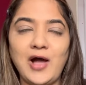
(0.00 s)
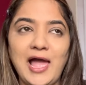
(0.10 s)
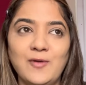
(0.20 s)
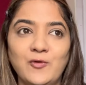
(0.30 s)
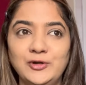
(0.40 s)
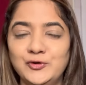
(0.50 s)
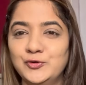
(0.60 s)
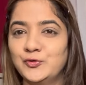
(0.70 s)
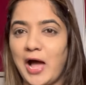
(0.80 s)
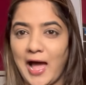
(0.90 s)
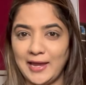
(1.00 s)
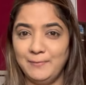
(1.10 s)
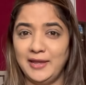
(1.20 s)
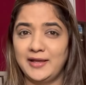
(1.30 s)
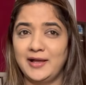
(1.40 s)
I want to do eye
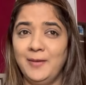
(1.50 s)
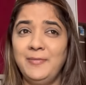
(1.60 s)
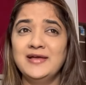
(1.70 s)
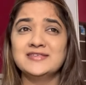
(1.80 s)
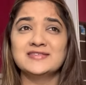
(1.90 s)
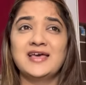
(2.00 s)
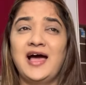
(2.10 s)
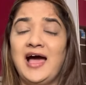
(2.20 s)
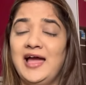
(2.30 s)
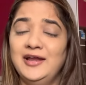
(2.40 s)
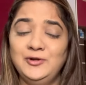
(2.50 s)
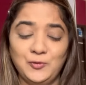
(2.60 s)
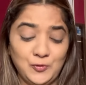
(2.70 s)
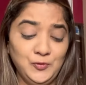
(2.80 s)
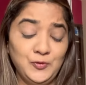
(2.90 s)
makeup. I
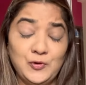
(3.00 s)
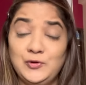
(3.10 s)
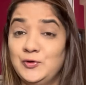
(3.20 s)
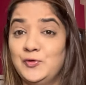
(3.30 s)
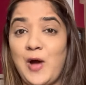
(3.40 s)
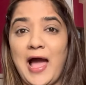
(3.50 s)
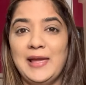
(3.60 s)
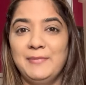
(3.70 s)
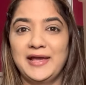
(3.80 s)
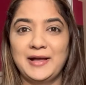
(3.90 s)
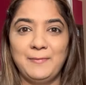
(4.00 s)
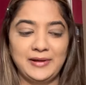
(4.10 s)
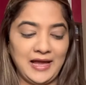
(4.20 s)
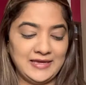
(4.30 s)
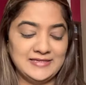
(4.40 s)
don't know to do eye
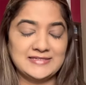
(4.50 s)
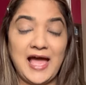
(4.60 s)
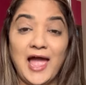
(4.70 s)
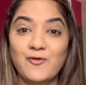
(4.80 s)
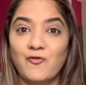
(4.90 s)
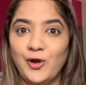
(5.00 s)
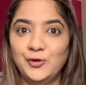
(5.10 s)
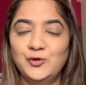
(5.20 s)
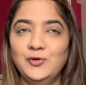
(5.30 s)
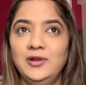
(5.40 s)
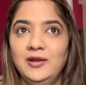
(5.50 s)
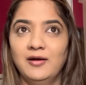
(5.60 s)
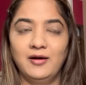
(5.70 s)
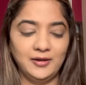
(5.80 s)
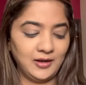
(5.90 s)
makeup, guys. I want to
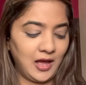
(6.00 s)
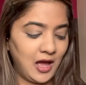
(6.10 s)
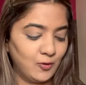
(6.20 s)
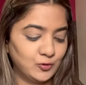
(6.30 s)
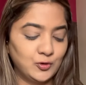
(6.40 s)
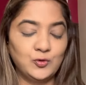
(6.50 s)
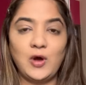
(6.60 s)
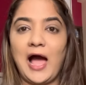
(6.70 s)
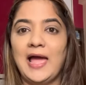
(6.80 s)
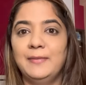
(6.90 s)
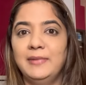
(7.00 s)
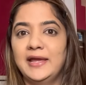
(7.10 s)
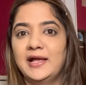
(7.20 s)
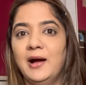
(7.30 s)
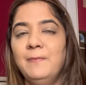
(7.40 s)
learn how to do eye
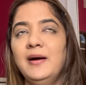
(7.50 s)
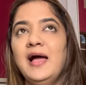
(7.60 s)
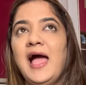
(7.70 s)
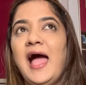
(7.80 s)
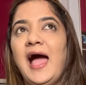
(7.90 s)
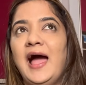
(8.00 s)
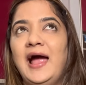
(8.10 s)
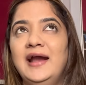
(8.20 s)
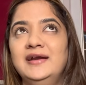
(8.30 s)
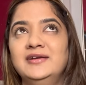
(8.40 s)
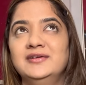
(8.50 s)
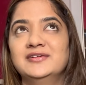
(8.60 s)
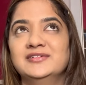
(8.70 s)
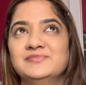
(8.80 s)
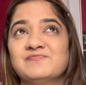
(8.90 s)
makeup,
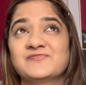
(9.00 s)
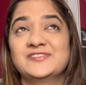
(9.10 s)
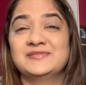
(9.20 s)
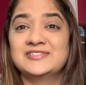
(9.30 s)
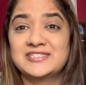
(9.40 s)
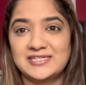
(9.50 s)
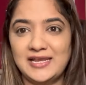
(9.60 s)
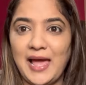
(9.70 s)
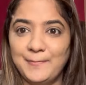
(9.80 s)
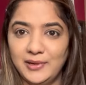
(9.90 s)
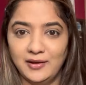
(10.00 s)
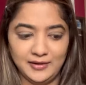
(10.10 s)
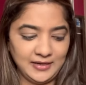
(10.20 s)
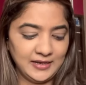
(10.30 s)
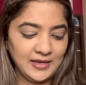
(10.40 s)
and still I'm
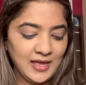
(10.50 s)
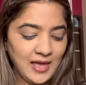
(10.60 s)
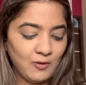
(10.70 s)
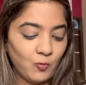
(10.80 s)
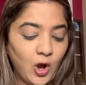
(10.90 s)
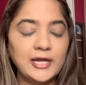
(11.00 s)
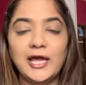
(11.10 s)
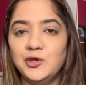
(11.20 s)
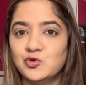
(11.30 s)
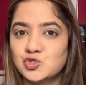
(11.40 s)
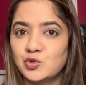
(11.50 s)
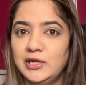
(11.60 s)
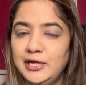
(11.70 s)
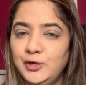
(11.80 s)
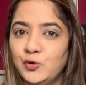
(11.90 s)
learning. What I
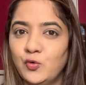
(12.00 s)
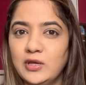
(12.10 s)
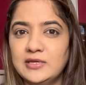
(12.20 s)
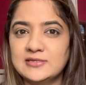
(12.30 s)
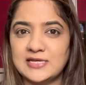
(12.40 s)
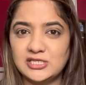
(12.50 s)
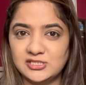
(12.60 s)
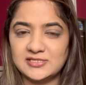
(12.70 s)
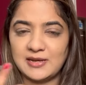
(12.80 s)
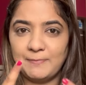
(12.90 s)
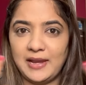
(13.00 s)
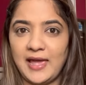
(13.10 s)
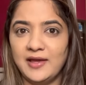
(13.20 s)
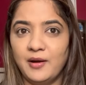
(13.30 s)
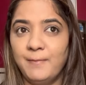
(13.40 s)
usually do is I just
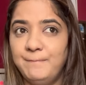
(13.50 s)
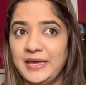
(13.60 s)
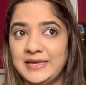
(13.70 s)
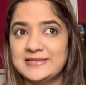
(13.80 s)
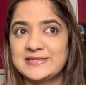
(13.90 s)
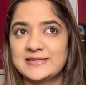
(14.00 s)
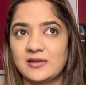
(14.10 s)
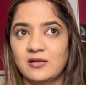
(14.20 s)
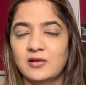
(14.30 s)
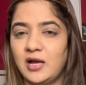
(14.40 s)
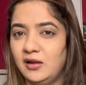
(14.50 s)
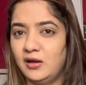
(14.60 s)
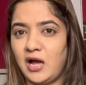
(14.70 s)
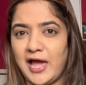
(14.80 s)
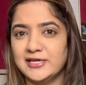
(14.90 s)
apply a base
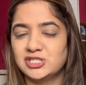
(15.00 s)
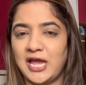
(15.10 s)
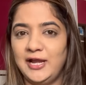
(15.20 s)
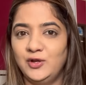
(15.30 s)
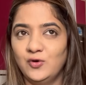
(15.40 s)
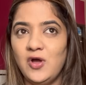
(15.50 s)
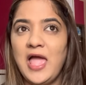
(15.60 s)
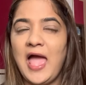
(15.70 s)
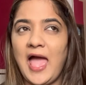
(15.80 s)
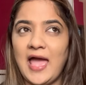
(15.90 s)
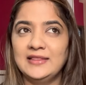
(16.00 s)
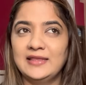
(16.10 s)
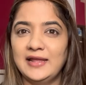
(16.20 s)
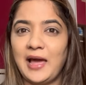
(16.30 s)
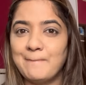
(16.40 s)
color eyeshadow and
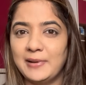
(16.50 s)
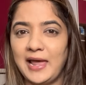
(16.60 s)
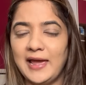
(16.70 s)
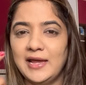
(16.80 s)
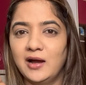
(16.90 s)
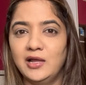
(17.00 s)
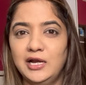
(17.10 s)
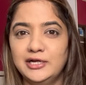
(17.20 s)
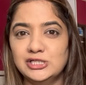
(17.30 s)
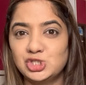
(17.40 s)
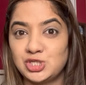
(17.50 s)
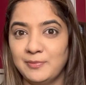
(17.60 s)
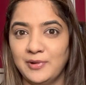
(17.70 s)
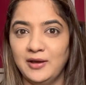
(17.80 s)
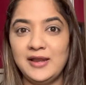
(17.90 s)
then apply a little
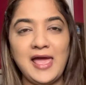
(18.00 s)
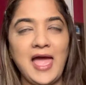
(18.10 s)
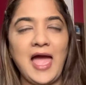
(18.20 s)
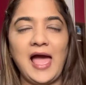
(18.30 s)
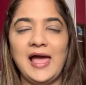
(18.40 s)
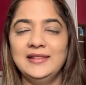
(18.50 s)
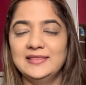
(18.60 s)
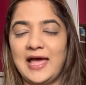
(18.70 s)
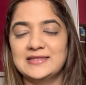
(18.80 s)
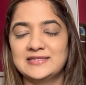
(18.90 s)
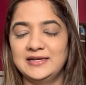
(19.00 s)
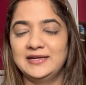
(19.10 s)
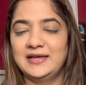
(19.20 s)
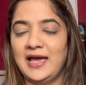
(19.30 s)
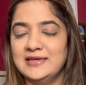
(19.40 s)
shimmer, and that's
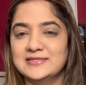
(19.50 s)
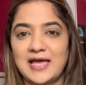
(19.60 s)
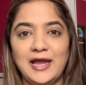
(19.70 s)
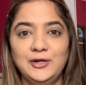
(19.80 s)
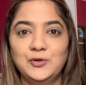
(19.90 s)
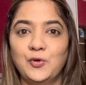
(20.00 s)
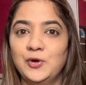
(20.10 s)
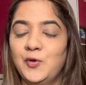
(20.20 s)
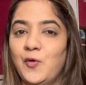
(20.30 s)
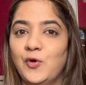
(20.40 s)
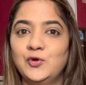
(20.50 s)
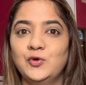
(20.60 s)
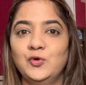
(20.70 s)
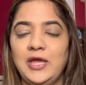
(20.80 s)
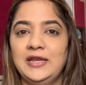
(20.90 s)
it, guys. I don't go
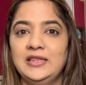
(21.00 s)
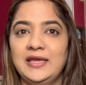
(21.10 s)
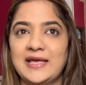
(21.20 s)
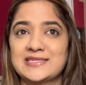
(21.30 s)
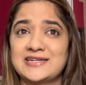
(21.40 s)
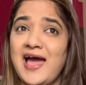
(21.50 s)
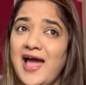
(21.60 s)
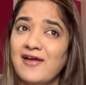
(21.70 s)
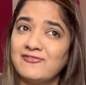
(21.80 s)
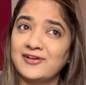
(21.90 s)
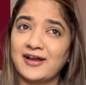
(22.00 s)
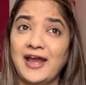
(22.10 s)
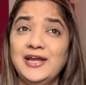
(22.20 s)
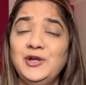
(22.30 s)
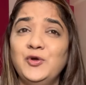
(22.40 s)
to do anything extra. I've
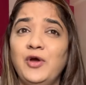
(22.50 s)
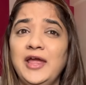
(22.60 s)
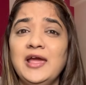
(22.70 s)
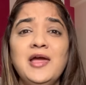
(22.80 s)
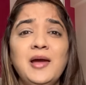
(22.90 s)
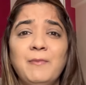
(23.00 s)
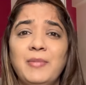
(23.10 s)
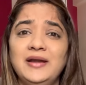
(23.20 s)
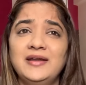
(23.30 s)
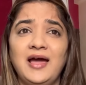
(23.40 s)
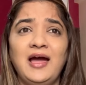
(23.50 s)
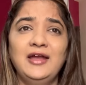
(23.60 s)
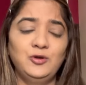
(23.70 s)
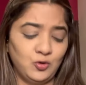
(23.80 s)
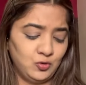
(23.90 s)
tried doing, but
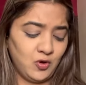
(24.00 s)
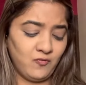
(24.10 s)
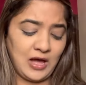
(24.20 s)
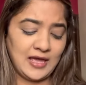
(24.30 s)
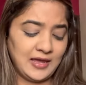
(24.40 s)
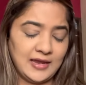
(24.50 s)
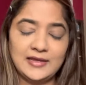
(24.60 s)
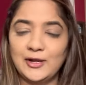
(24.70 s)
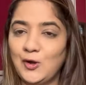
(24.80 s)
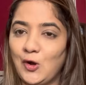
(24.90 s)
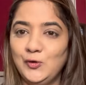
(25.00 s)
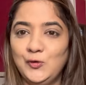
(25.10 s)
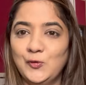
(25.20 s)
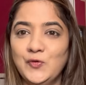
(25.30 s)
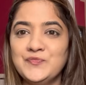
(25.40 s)
I don't know why I cannot
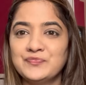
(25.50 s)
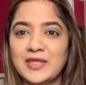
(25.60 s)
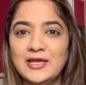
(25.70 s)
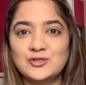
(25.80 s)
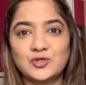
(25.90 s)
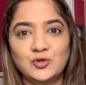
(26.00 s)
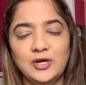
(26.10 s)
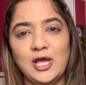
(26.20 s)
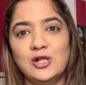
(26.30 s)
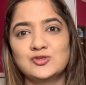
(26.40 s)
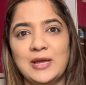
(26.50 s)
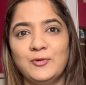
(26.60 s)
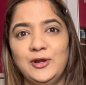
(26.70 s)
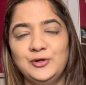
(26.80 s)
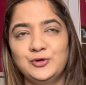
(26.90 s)
do. So today also I'm
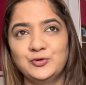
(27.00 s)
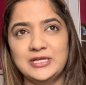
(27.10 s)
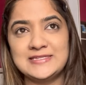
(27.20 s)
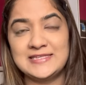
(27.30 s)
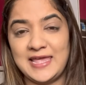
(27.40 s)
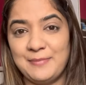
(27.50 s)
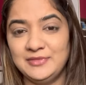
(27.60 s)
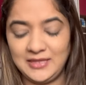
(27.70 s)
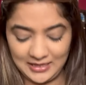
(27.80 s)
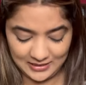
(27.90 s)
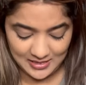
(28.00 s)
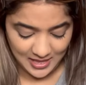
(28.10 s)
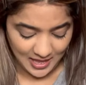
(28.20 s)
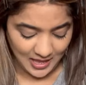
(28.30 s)
going to do the same thing.